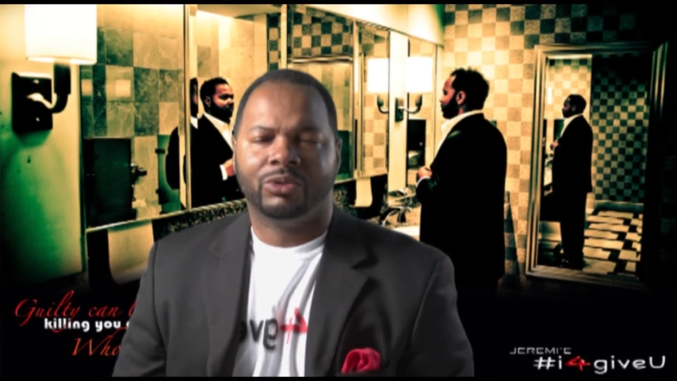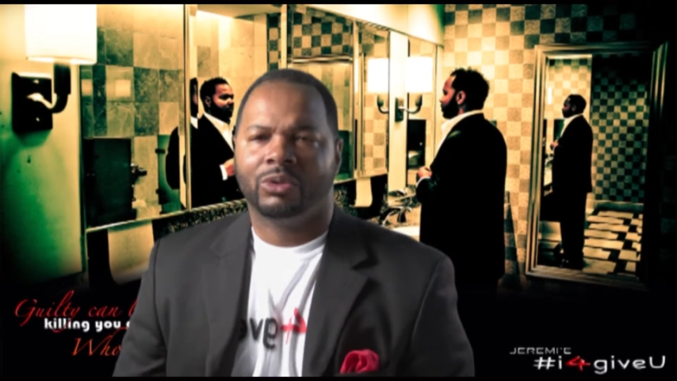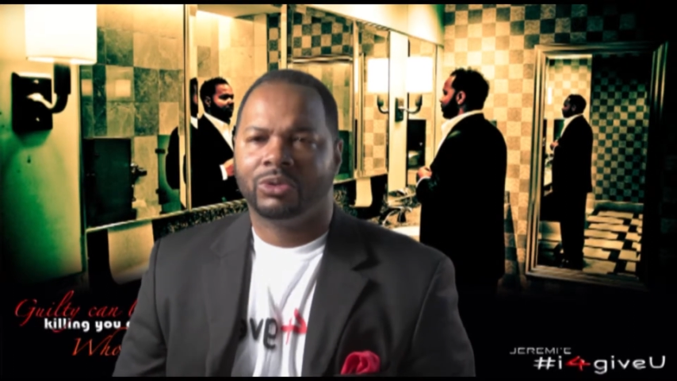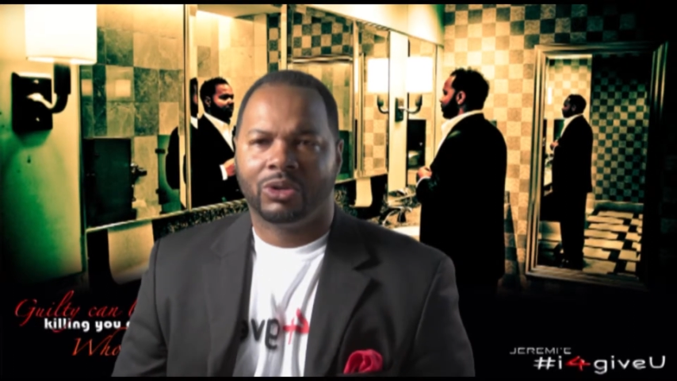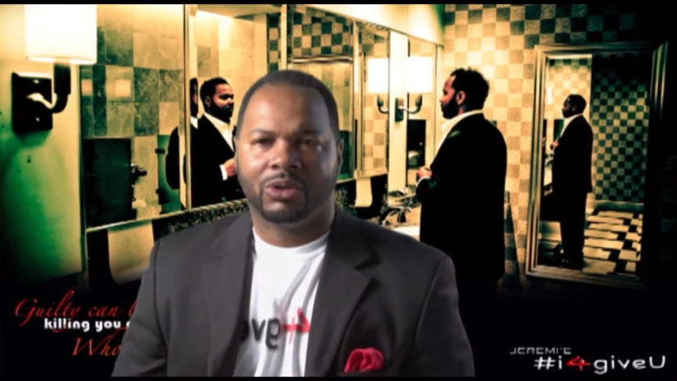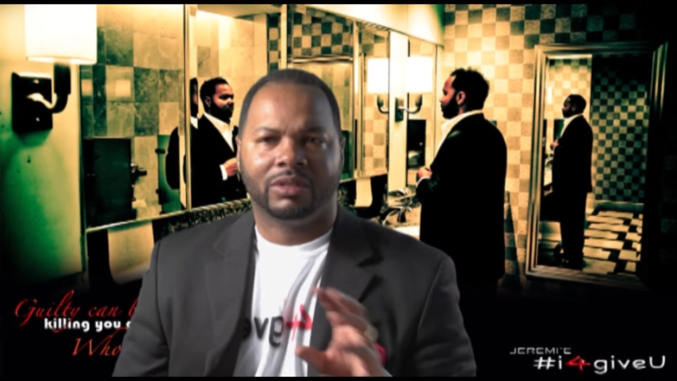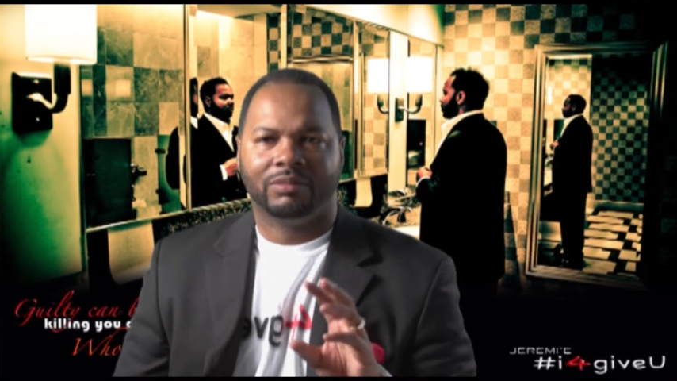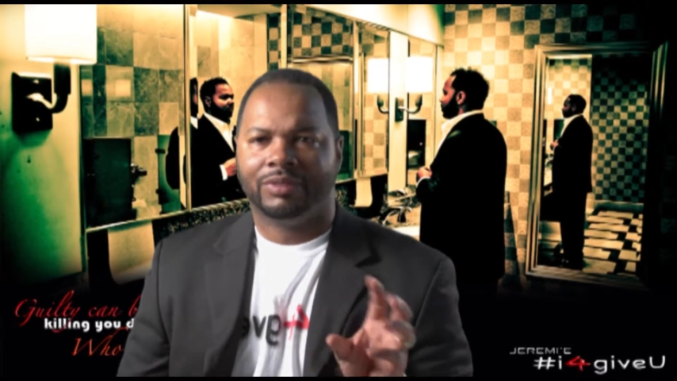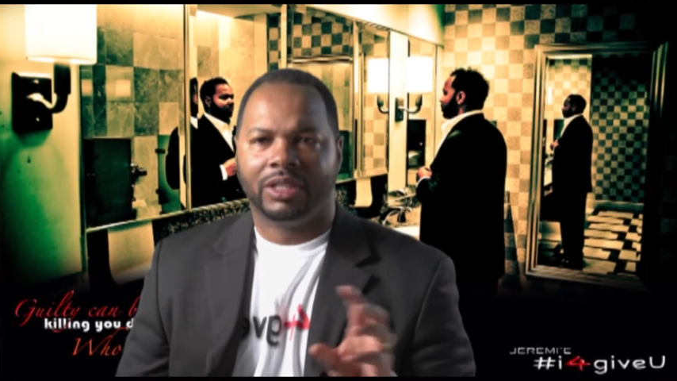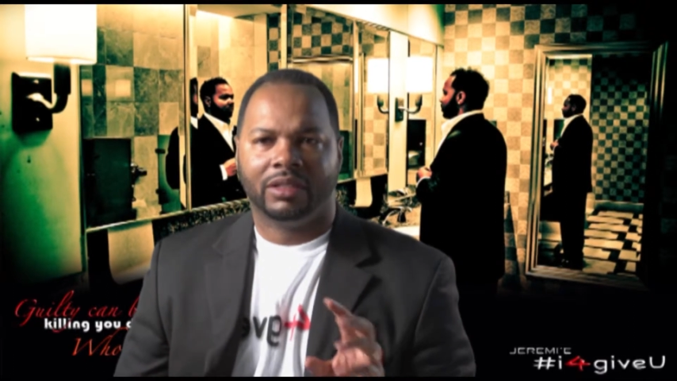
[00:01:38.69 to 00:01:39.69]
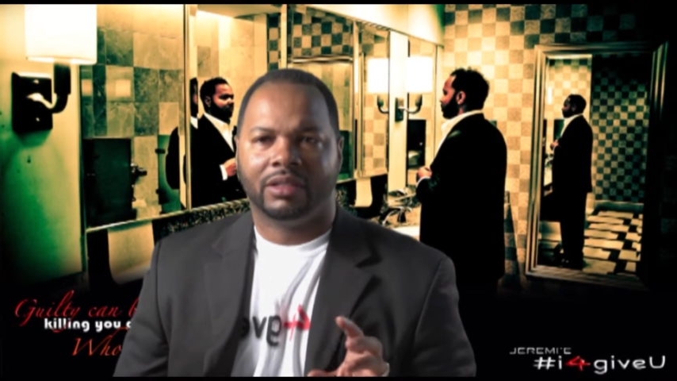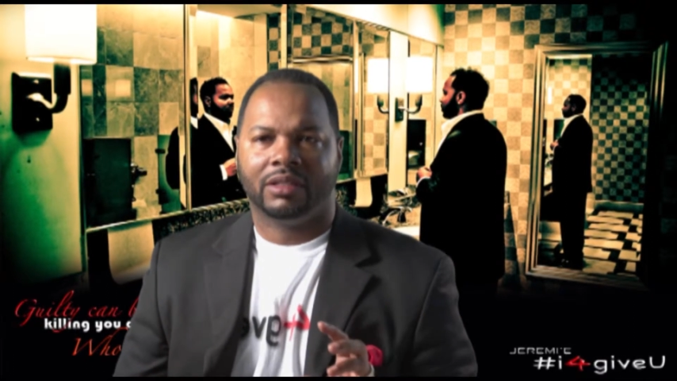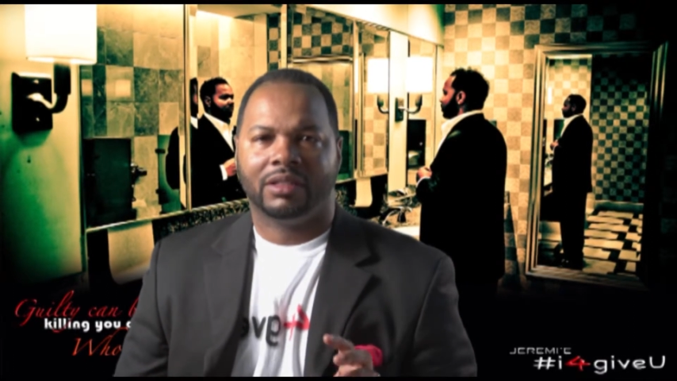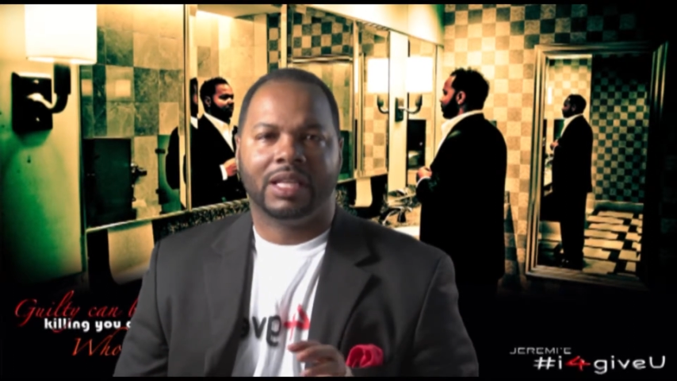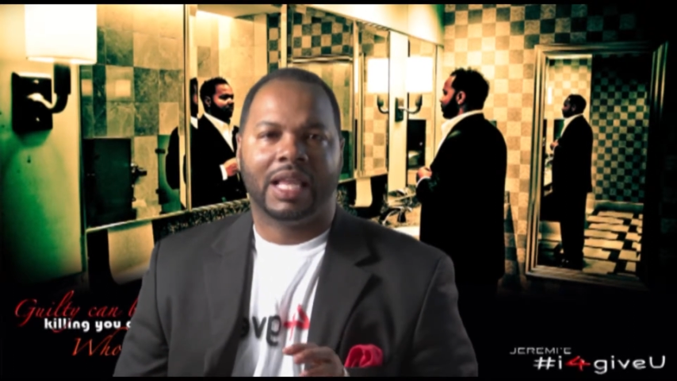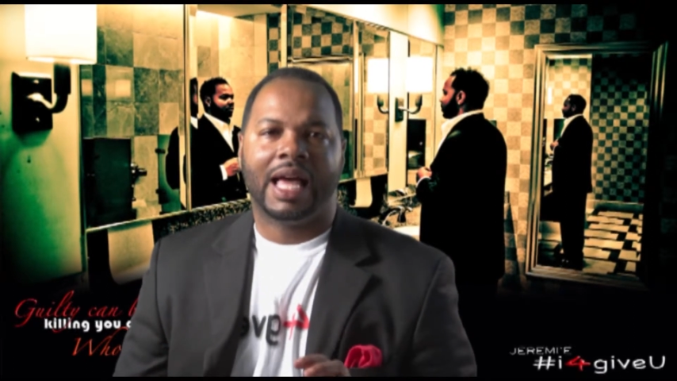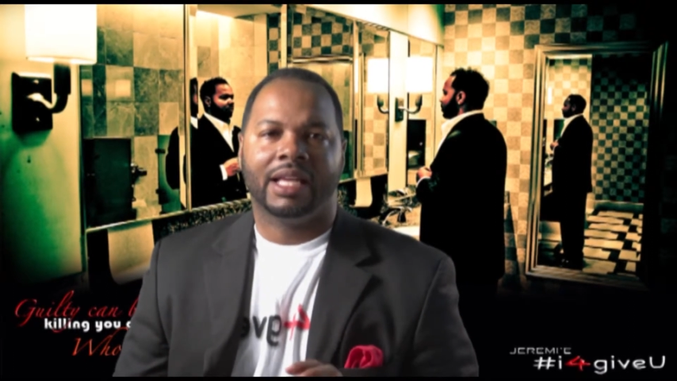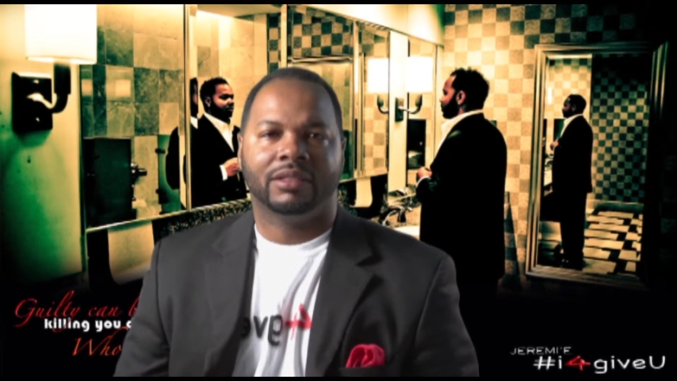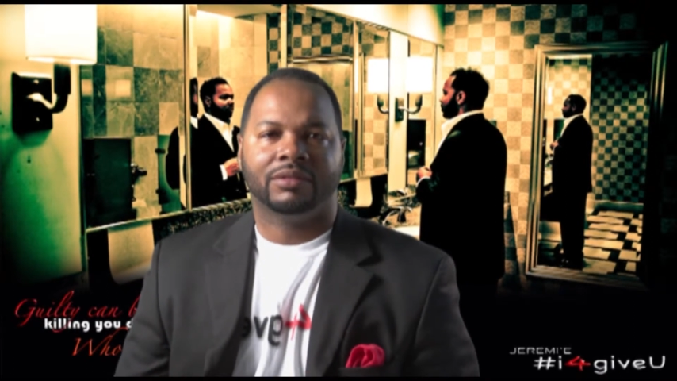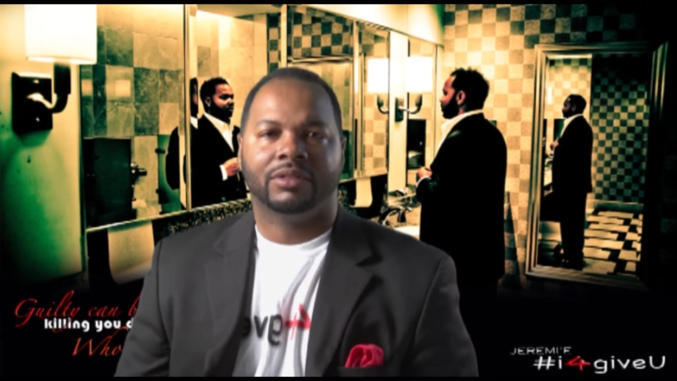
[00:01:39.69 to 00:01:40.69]
Those are all the, the, the
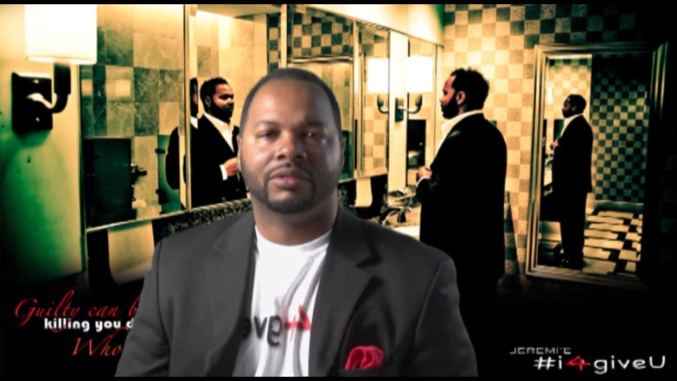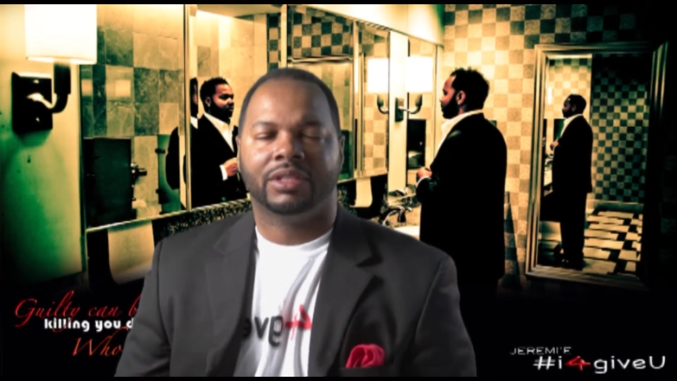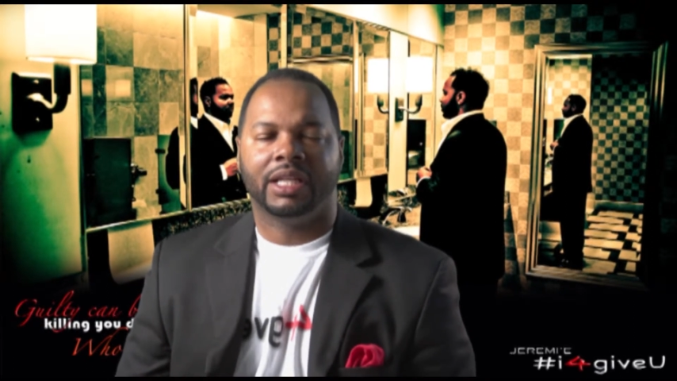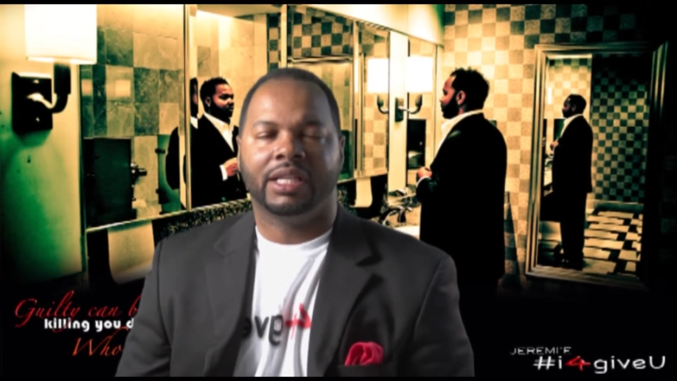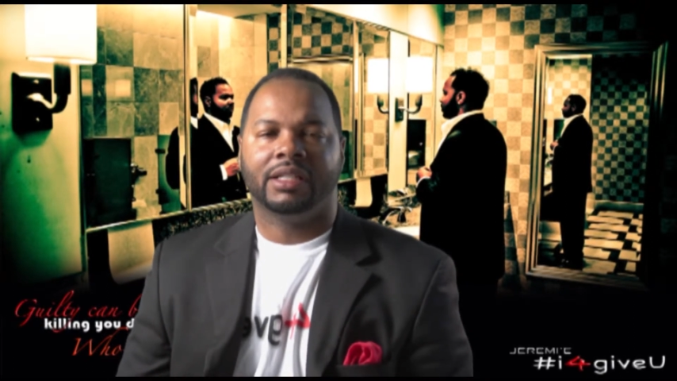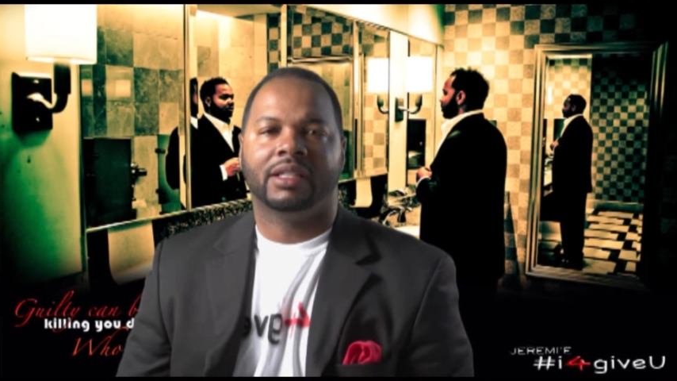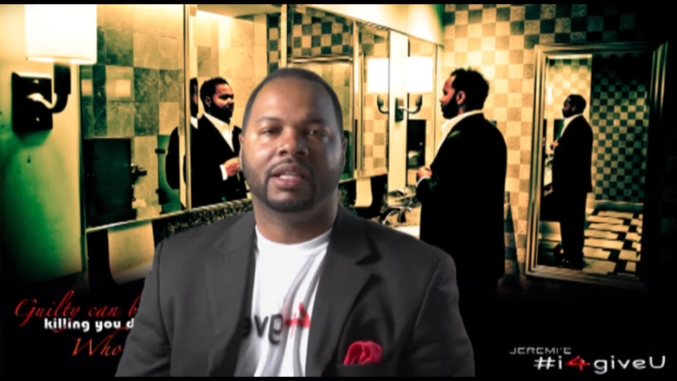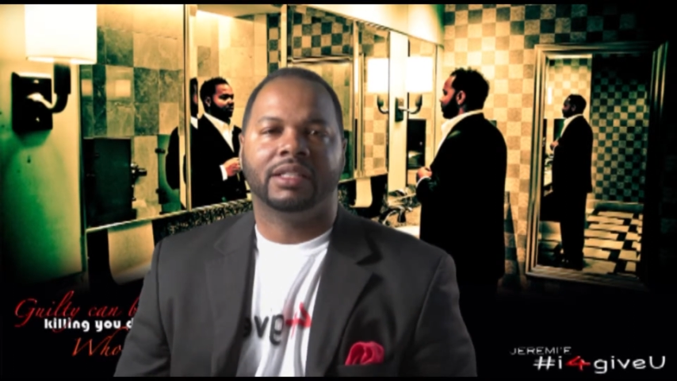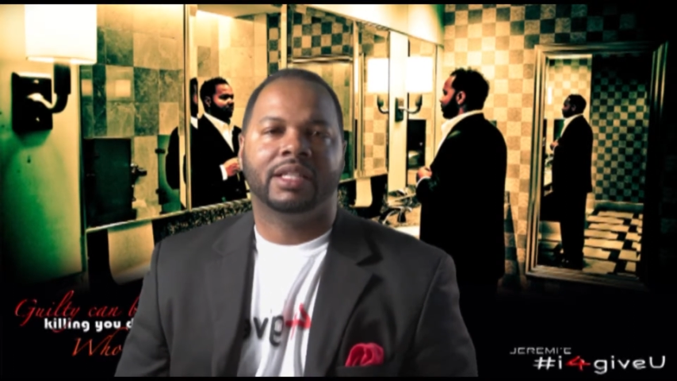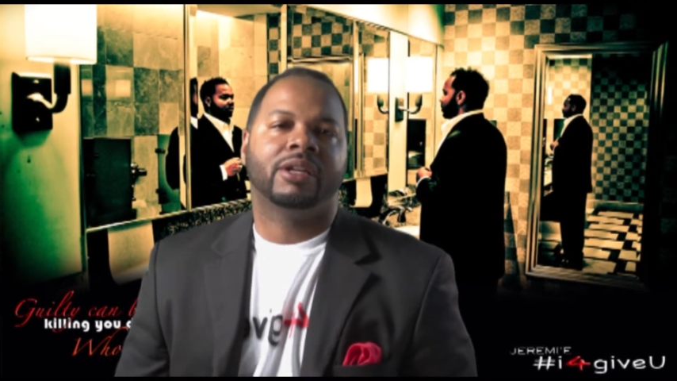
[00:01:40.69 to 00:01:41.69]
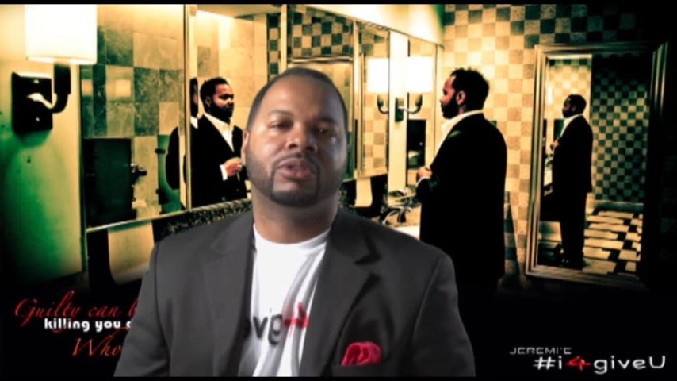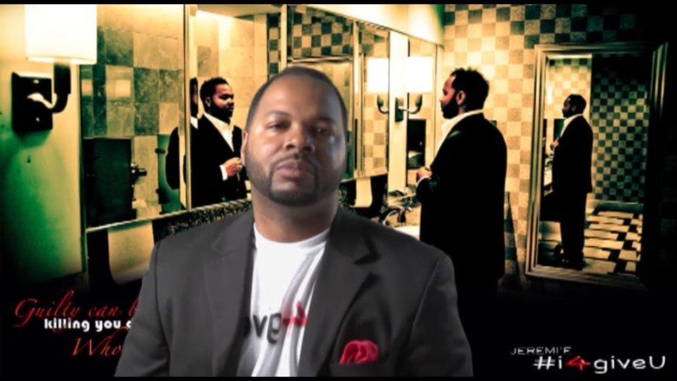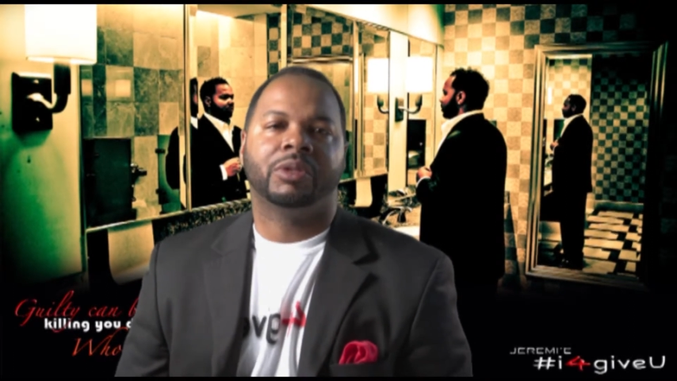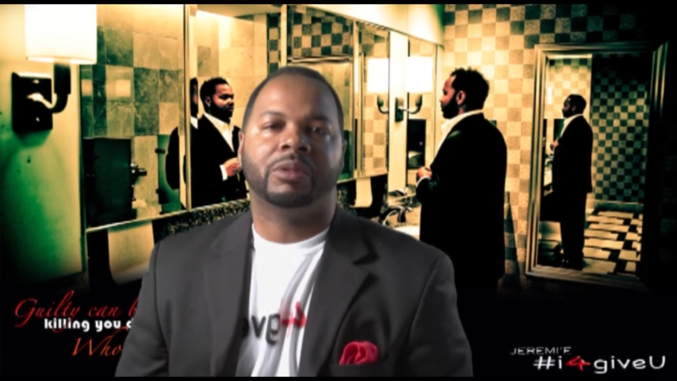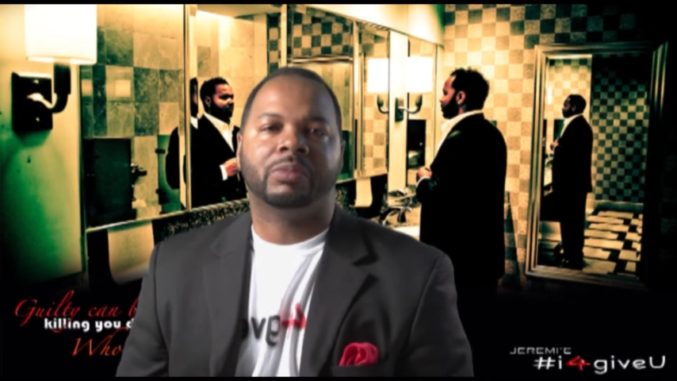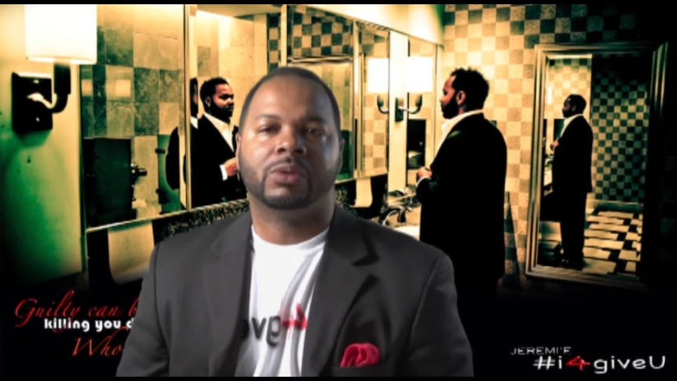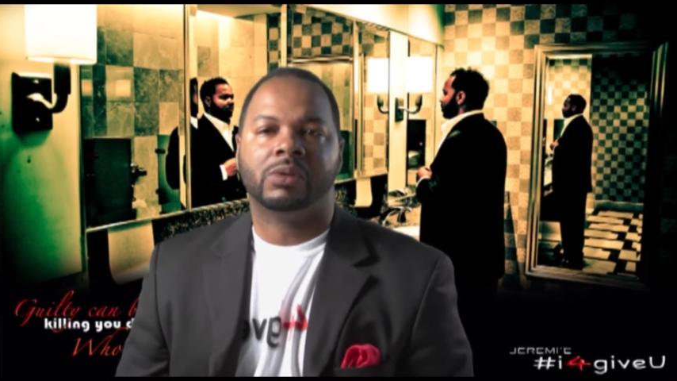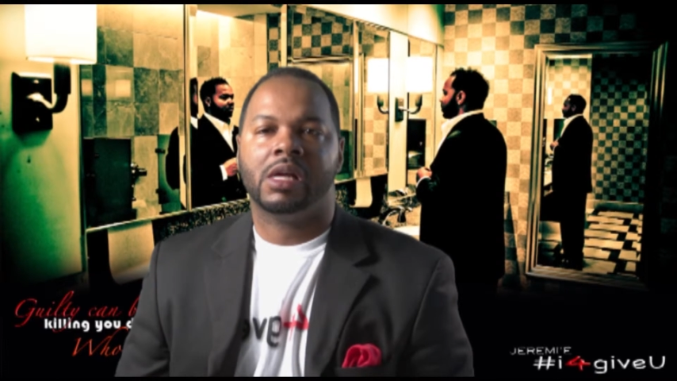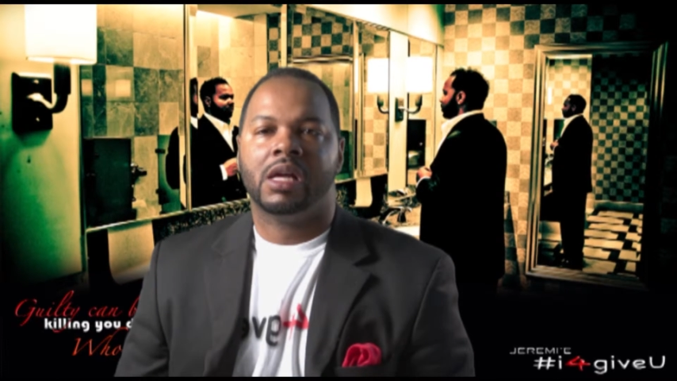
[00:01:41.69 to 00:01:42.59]
lies of, of, Satan that he tells people